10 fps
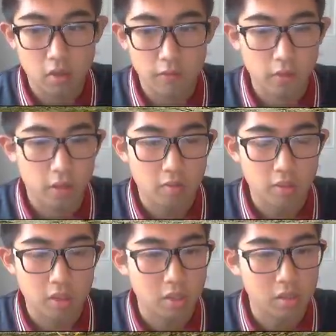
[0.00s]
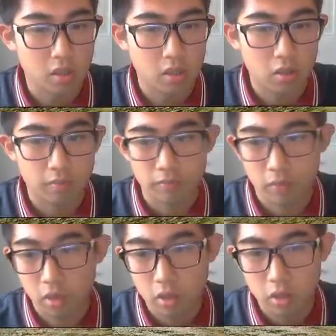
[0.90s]
after game stats
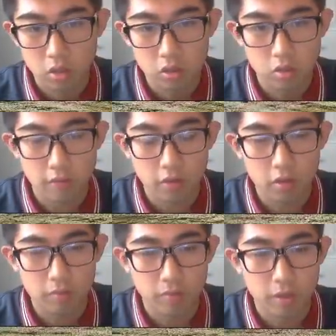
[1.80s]
to have a look.